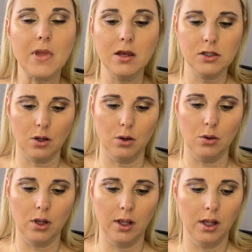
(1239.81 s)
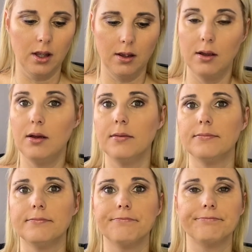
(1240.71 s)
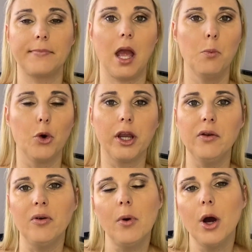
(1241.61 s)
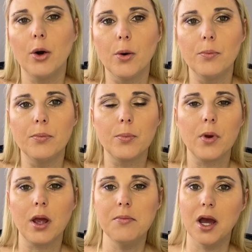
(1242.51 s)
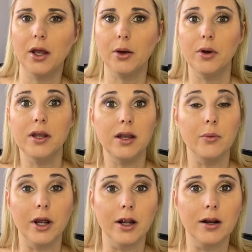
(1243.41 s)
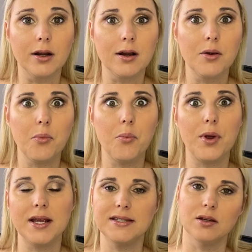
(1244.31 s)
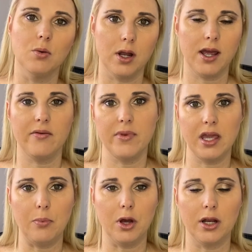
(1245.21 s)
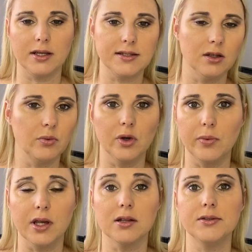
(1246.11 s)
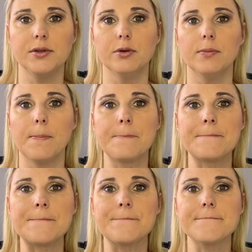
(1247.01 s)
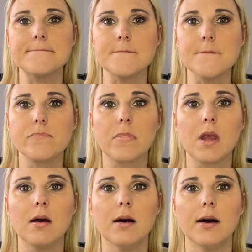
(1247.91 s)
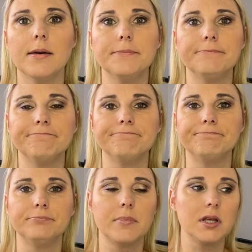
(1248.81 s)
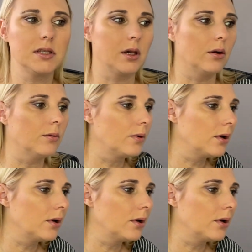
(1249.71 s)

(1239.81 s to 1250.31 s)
So I'm working from home. I'm not going anywhere, but I still want to have makeup on. I still will be on Zoom. Um, so